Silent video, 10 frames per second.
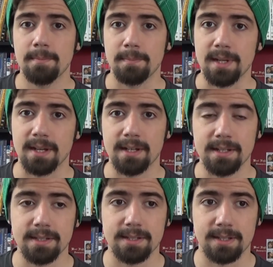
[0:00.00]

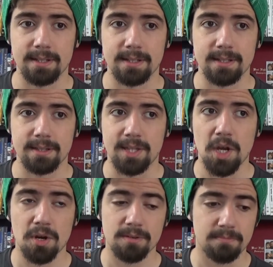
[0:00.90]
Because
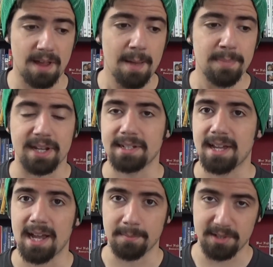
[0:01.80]
they're epic at
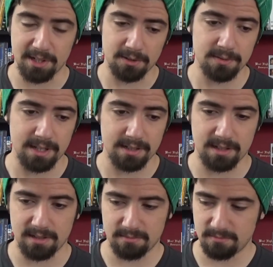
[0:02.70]
times,
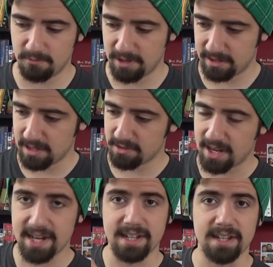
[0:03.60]
when they're
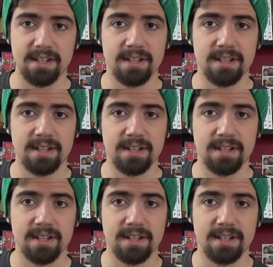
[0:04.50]
tiny,